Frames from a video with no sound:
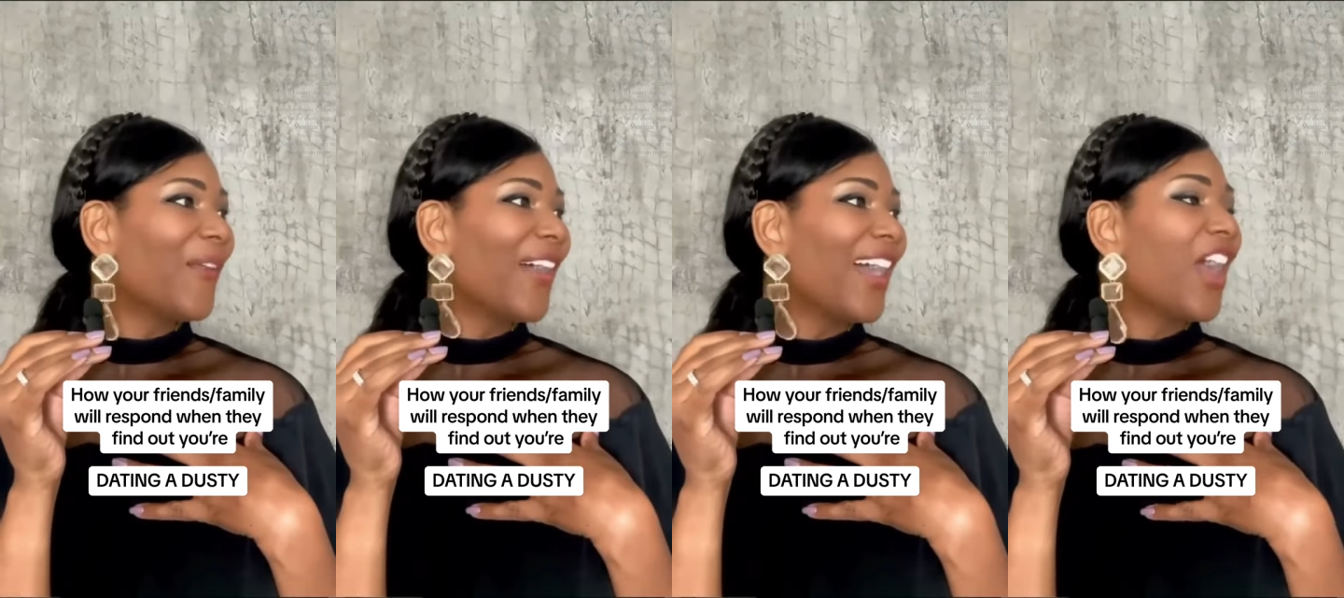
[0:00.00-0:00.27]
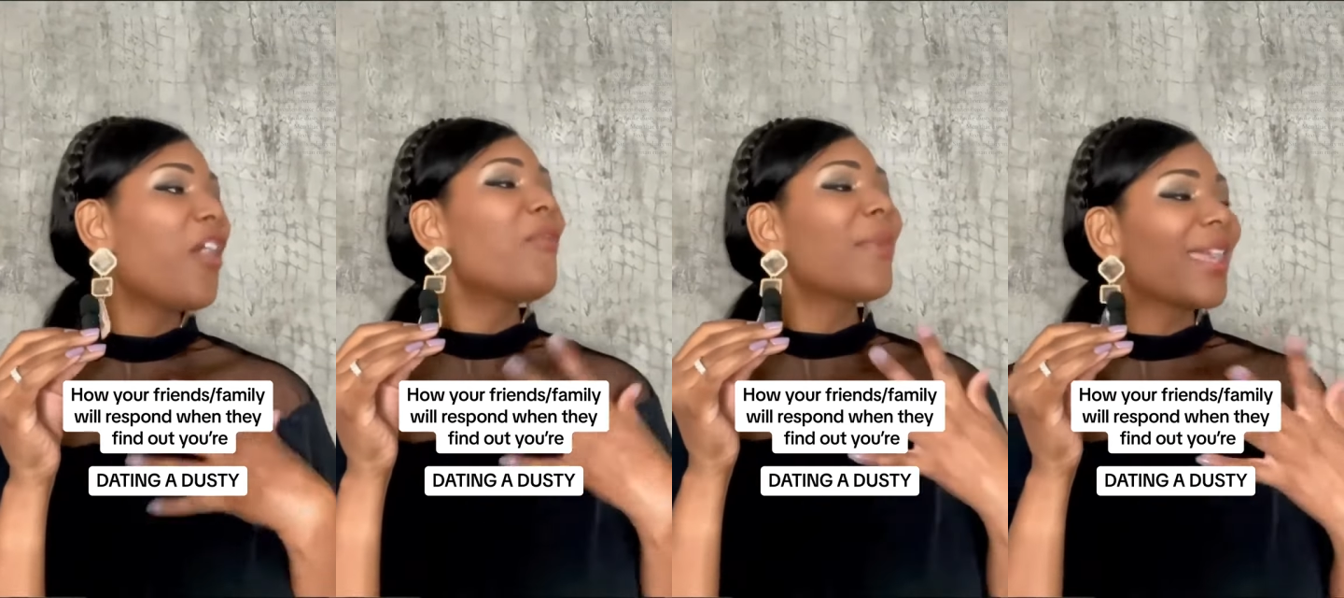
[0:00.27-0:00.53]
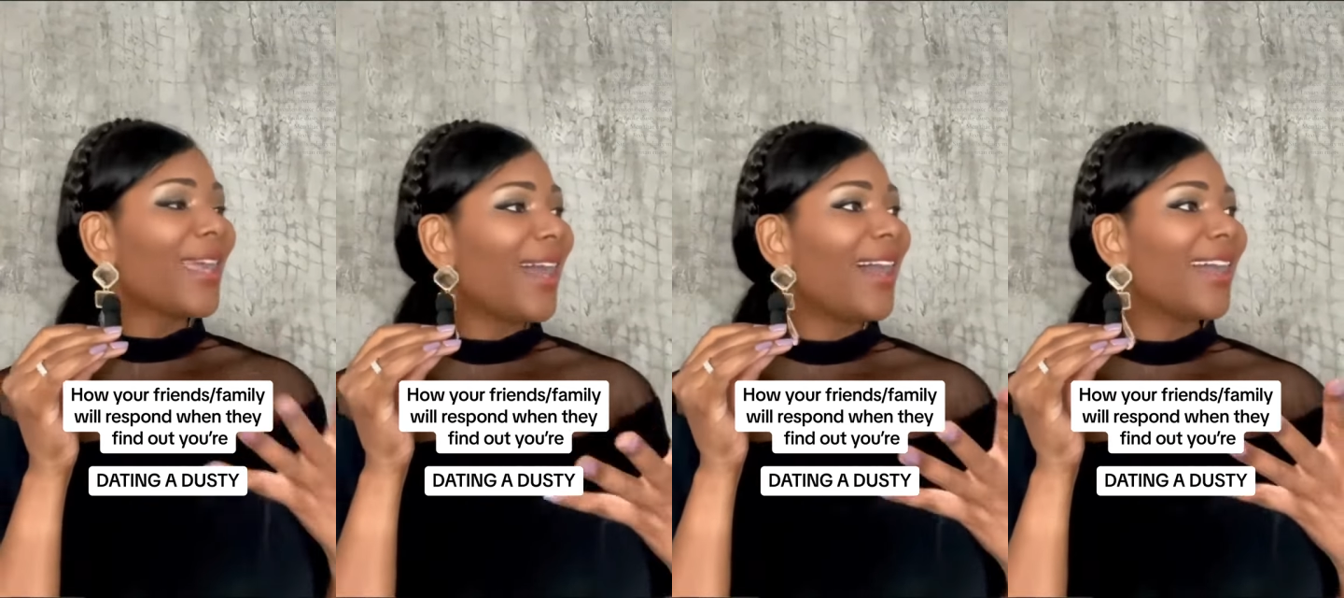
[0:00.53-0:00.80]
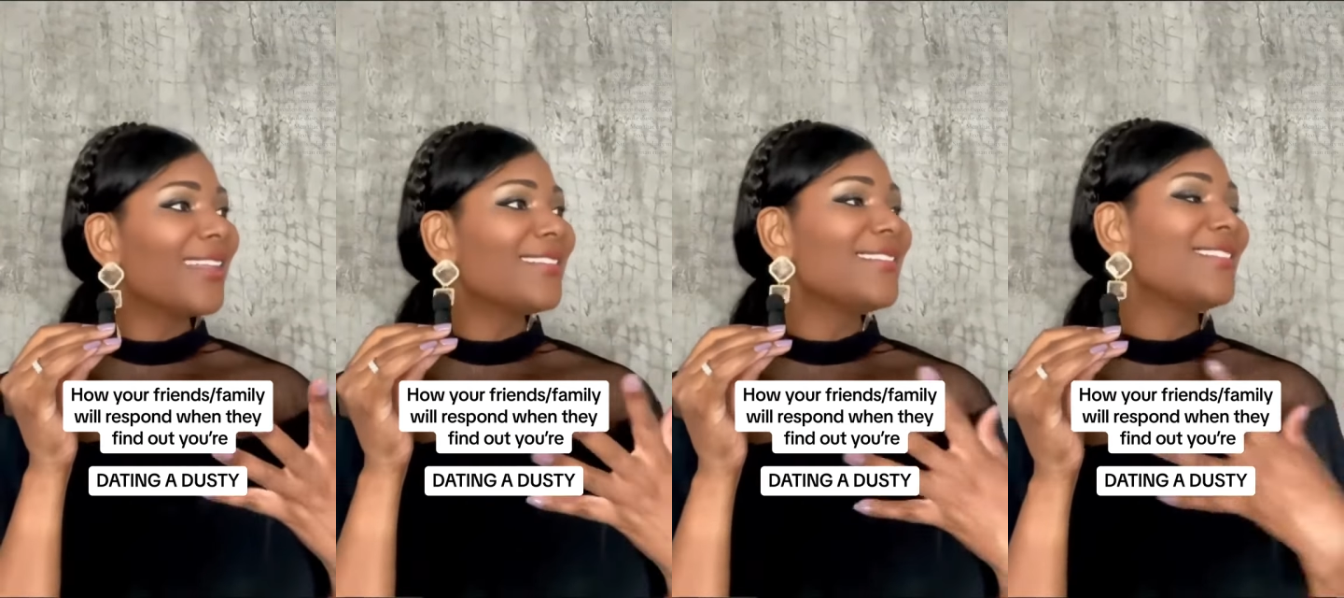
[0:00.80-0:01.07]
We oh are so God.
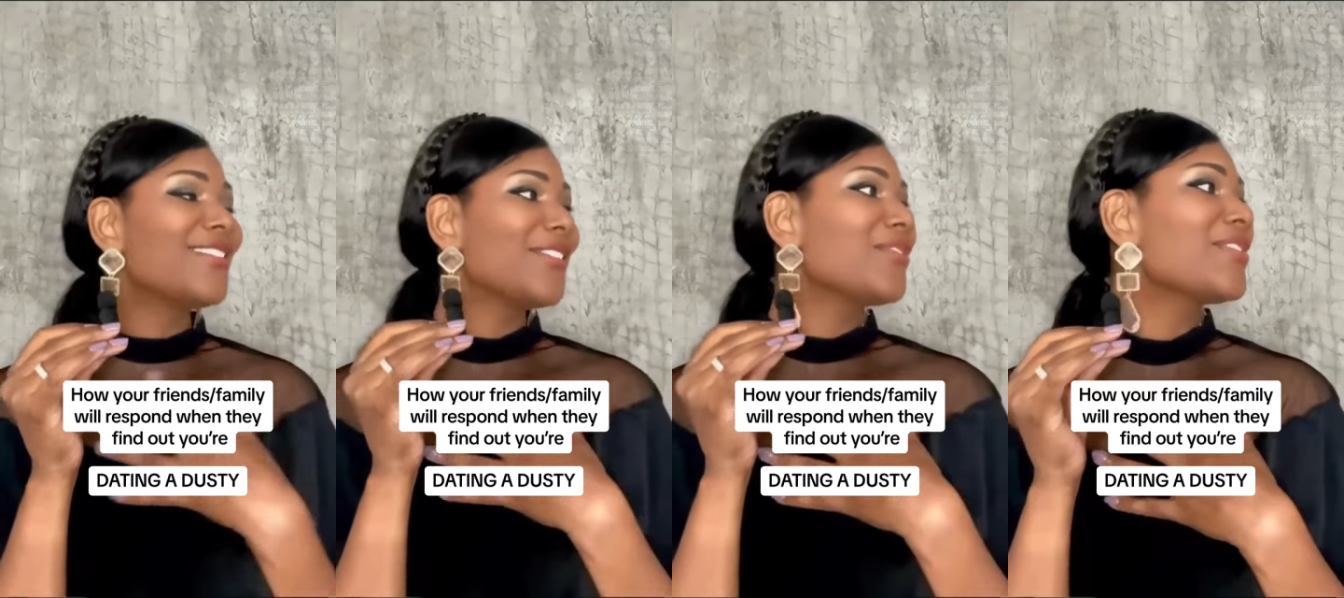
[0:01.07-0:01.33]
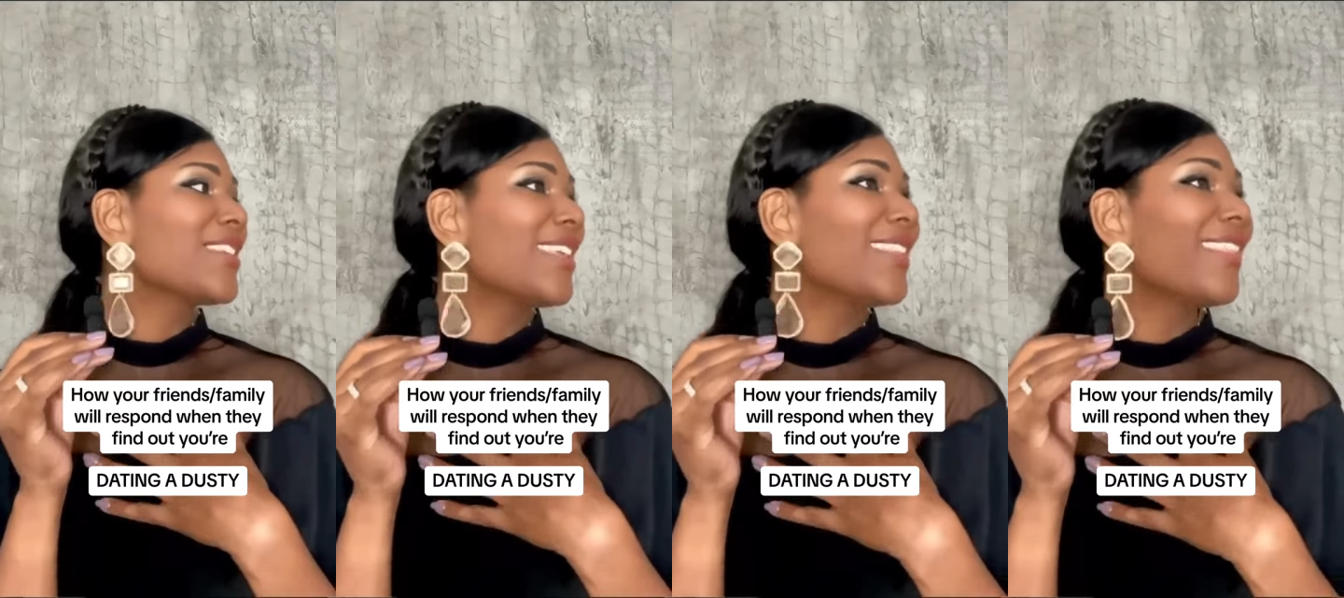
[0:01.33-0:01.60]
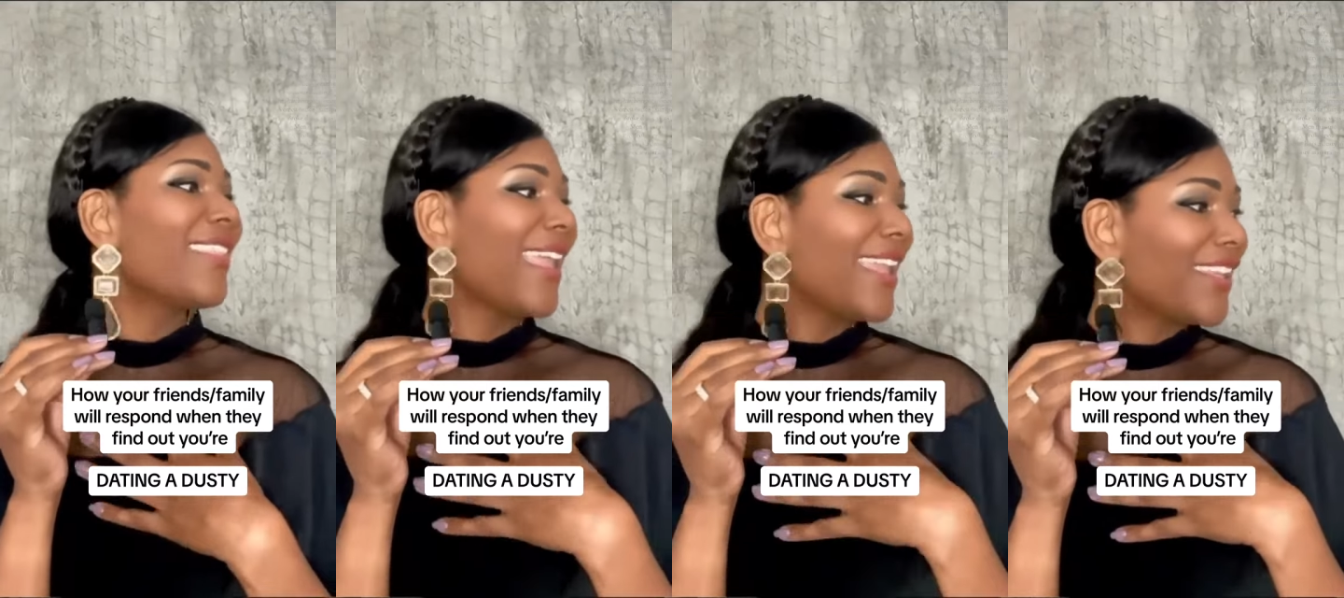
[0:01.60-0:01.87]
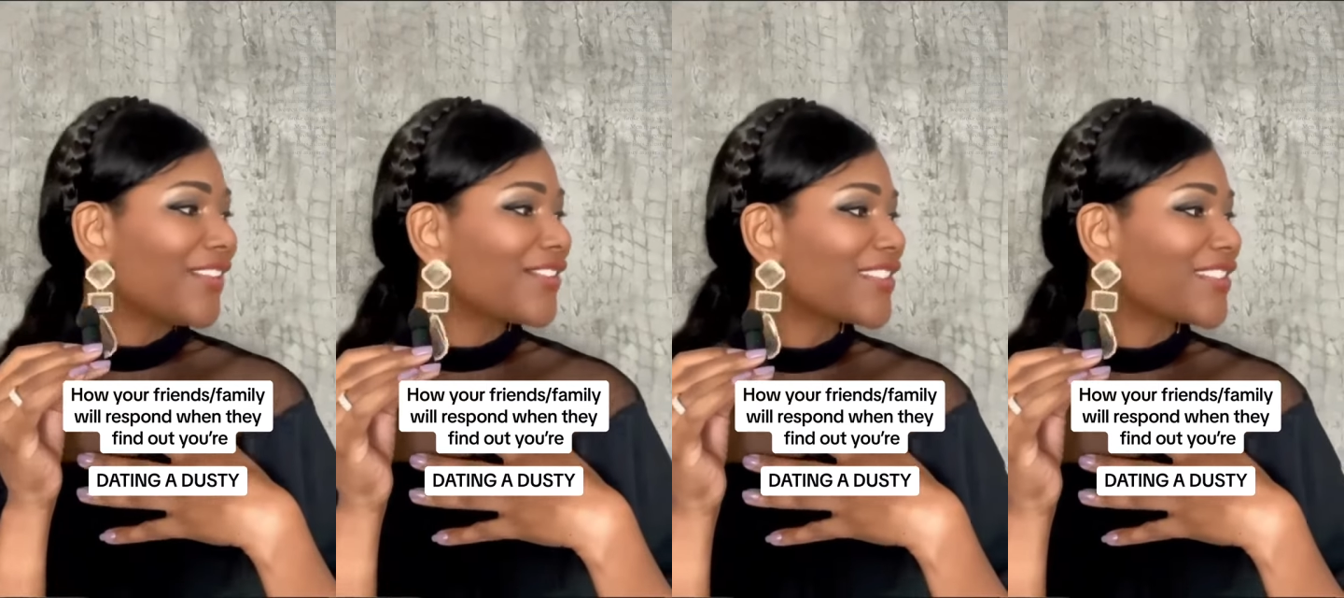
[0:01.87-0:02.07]
happy for you. Susan, thank you